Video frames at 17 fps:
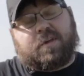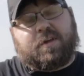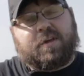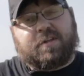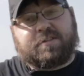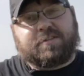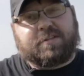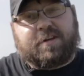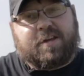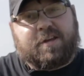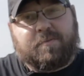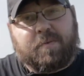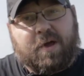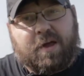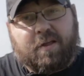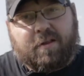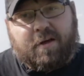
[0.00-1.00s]
It's an
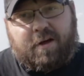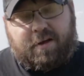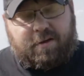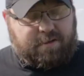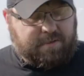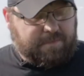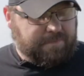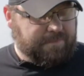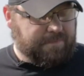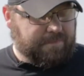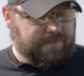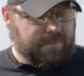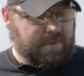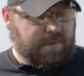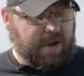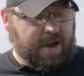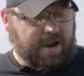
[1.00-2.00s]
eBay light.
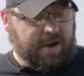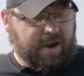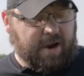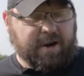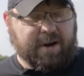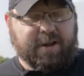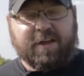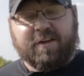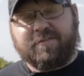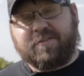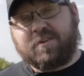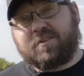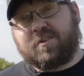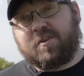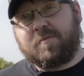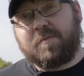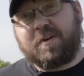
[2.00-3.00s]
I got it given
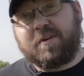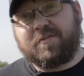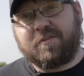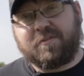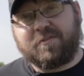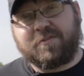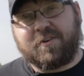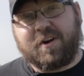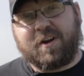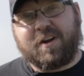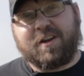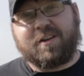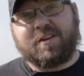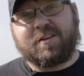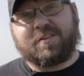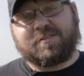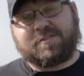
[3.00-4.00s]
to me for free,
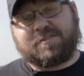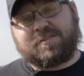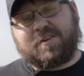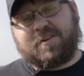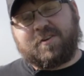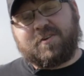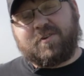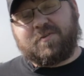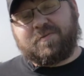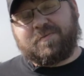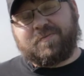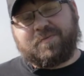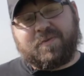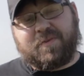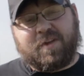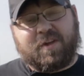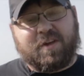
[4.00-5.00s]
so
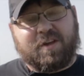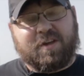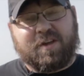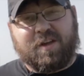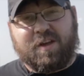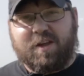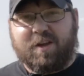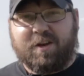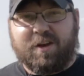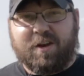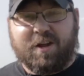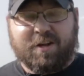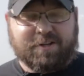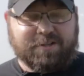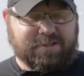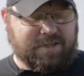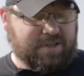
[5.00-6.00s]
it
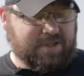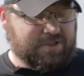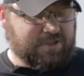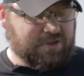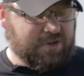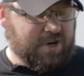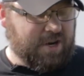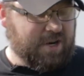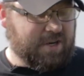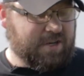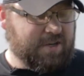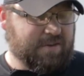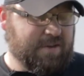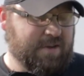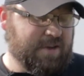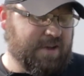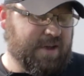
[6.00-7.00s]
does the trick.
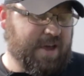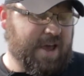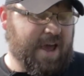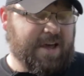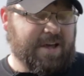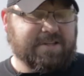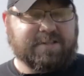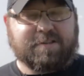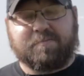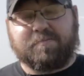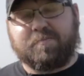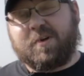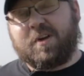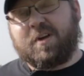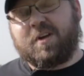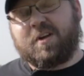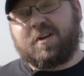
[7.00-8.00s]
It hasn't
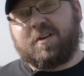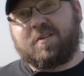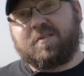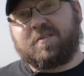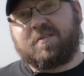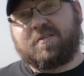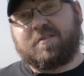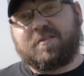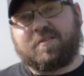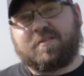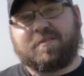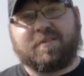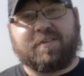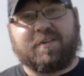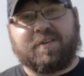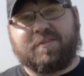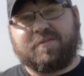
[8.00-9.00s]
been
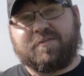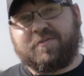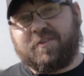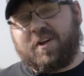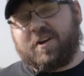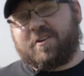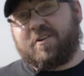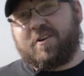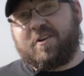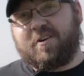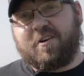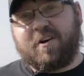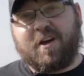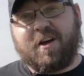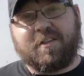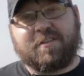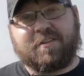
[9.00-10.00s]
flickering or
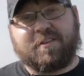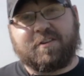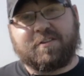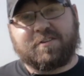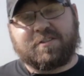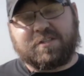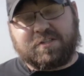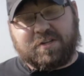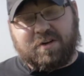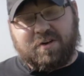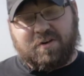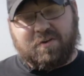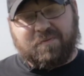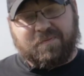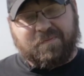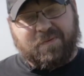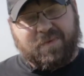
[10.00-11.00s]
nothing, so
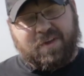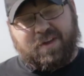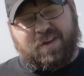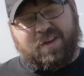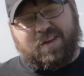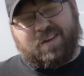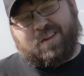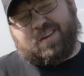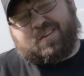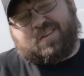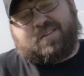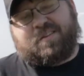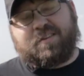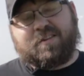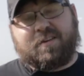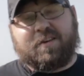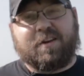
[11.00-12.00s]

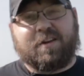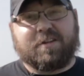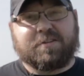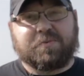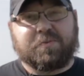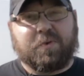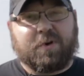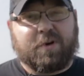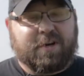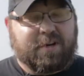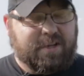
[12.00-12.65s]
it is what it